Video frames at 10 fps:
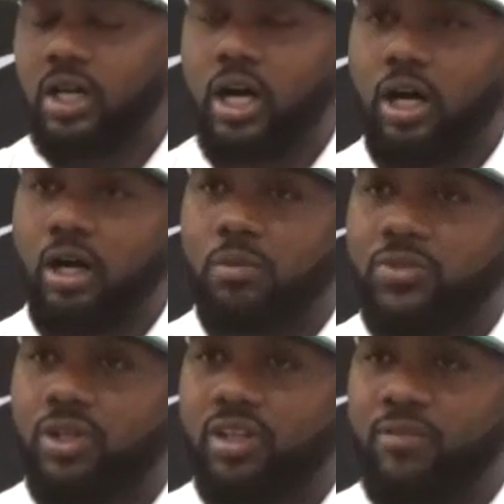
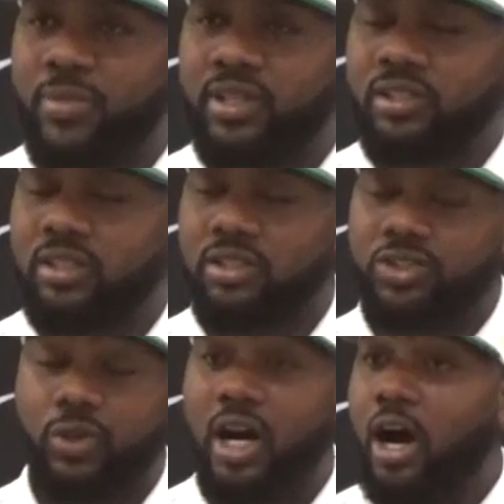You know, they've been
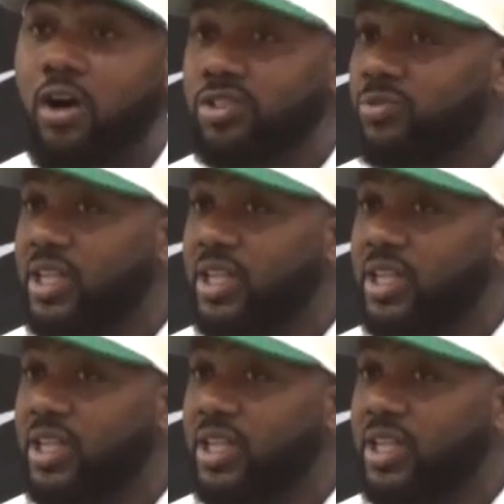doing an awesome